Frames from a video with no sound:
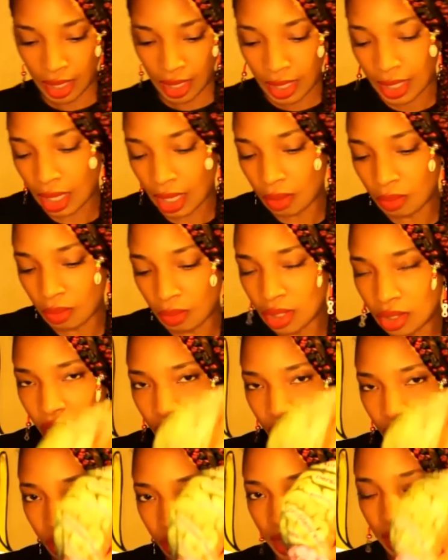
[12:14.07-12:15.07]
Now, I wouldn't
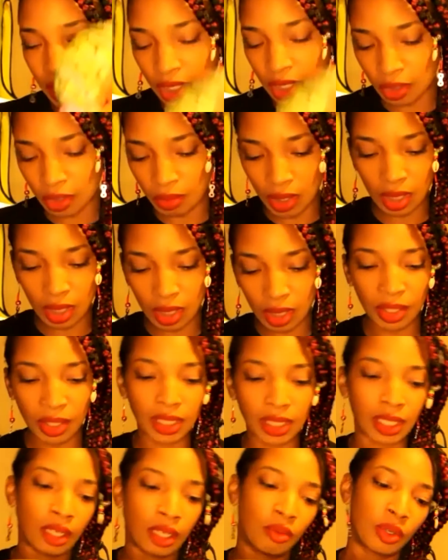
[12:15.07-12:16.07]
use this one because
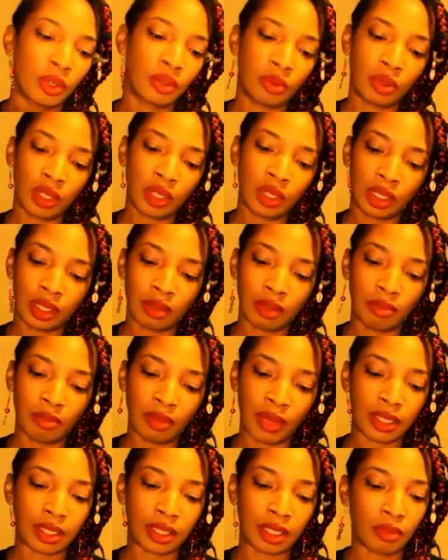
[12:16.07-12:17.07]
I wouldn't want to
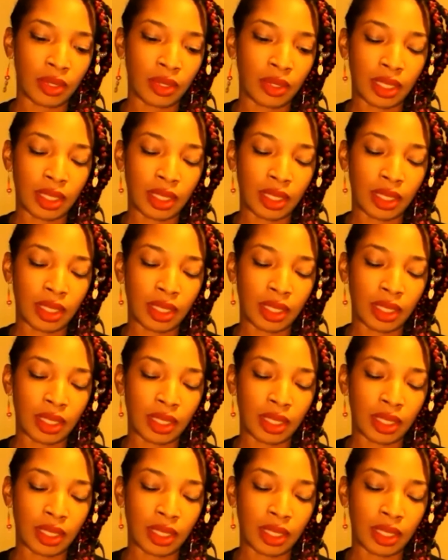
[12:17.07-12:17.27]
mess up with